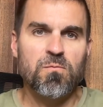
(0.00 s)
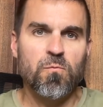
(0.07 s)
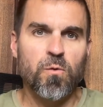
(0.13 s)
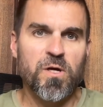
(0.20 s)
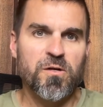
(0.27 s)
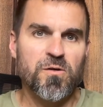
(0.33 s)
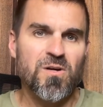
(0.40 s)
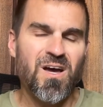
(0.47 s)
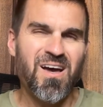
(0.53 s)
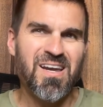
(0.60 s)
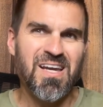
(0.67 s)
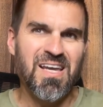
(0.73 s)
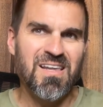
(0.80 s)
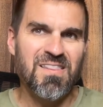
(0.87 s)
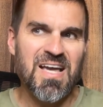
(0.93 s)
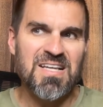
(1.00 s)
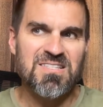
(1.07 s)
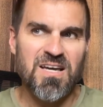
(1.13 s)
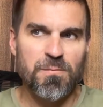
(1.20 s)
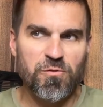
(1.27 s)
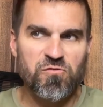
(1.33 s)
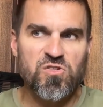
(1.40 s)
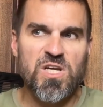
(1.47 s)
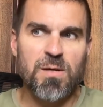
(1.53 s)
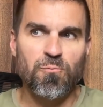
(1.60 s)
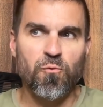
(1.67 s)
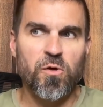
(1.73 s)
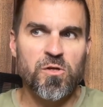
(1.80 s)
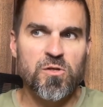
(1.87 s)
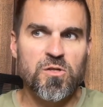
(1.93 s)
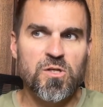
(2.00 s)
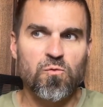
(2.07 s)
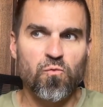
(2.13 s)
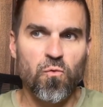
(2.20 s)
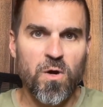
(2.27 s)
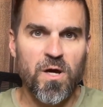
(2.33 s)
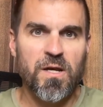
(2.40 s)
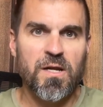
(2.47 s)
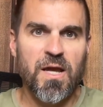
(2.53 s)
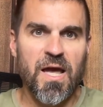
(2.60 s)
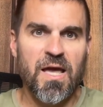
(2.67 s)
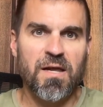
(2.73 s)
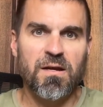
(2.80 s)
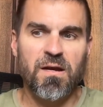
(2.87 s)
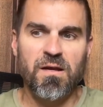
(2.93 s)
where you're not in that type of shape where you can run at